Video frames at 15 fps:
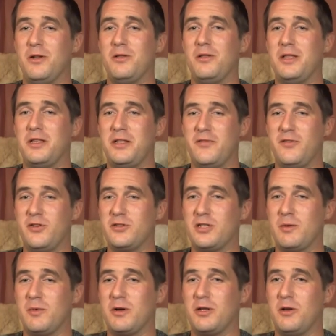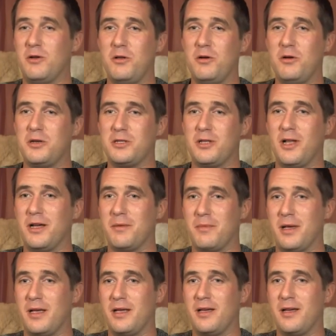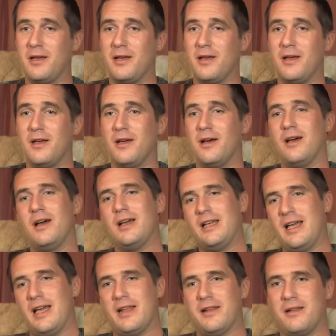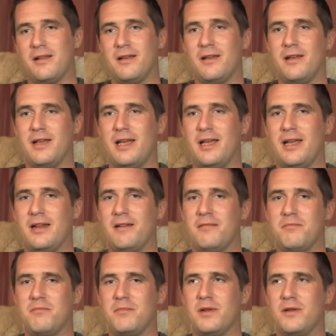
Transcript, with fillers: You'll interview someone who looks like me uh, again in right.